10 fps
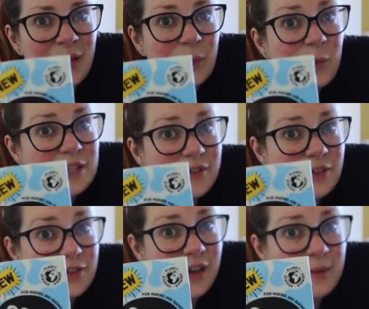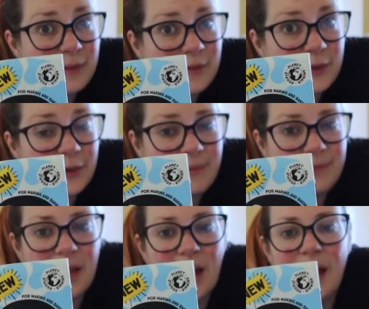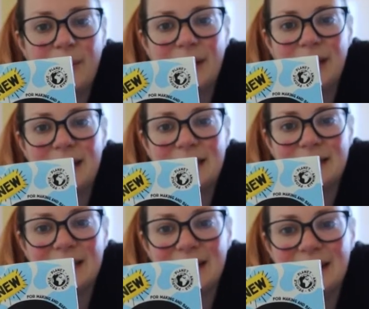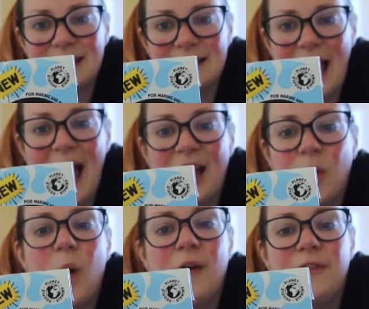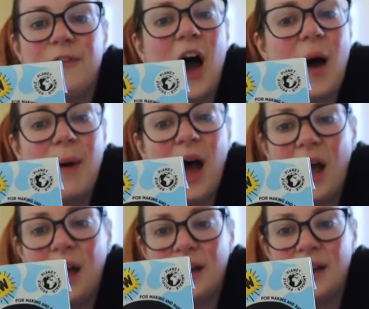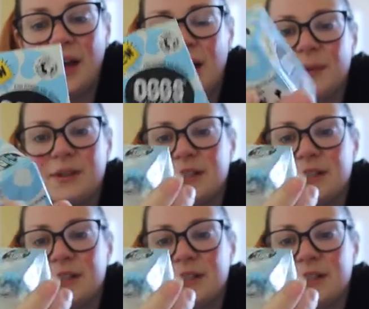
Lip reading: which I've not tried before. It is aquafaba, which